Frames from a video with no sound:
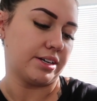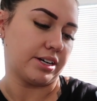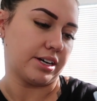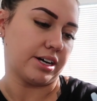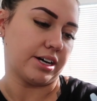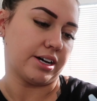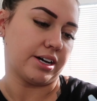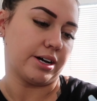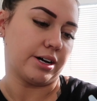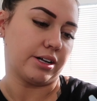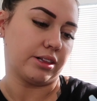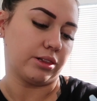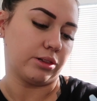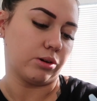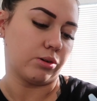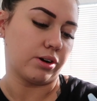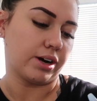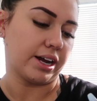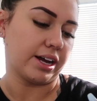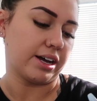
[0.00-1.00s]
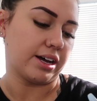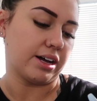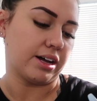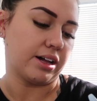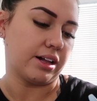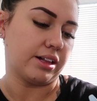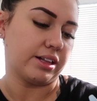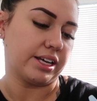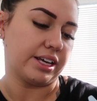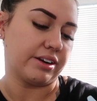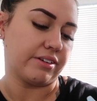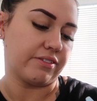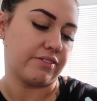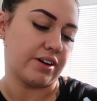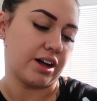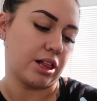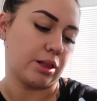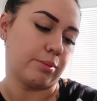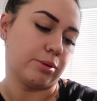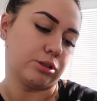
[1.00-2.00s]
L'Oreal
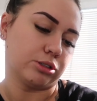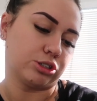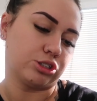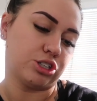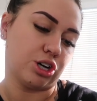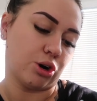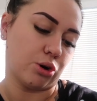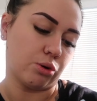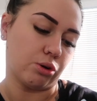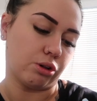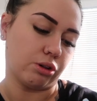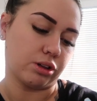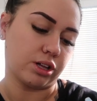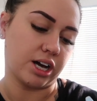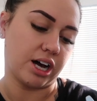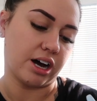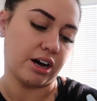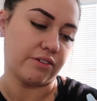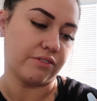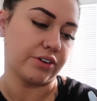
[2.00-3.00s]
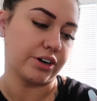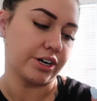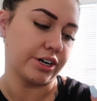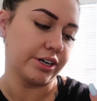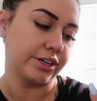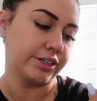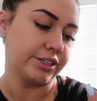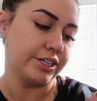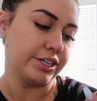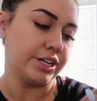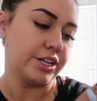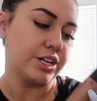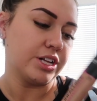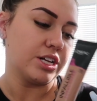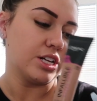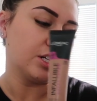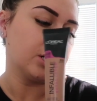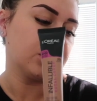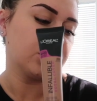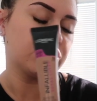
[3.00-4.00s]
Infallible Total Cover.
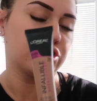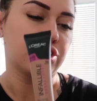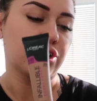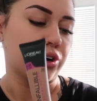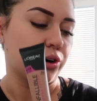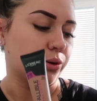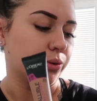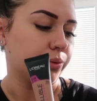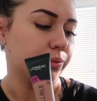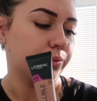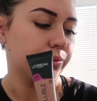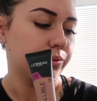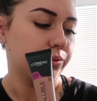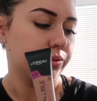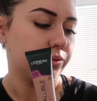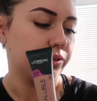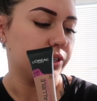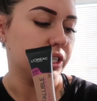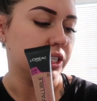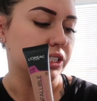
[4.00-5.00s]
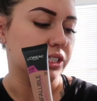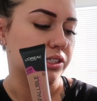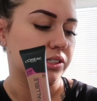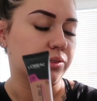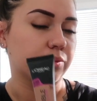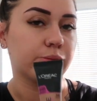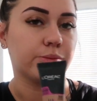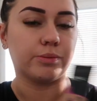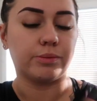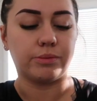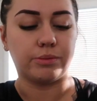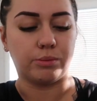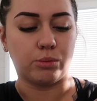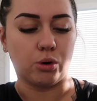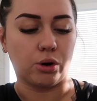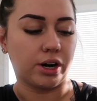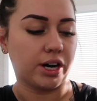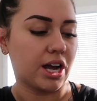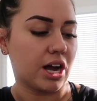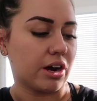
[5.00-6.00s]
So it's
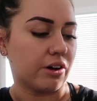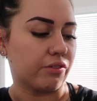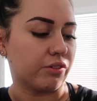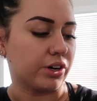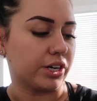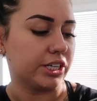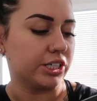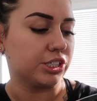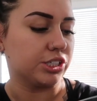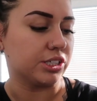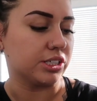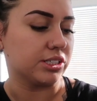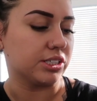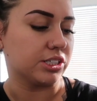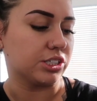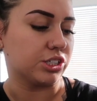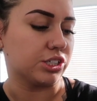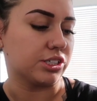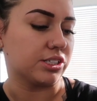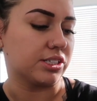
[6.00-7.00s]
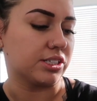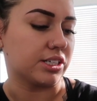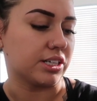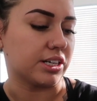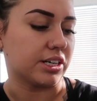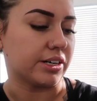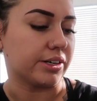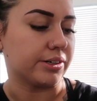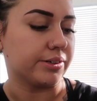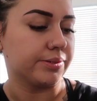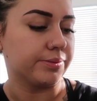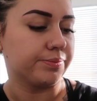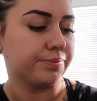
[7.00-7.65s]
more coverage. This is just a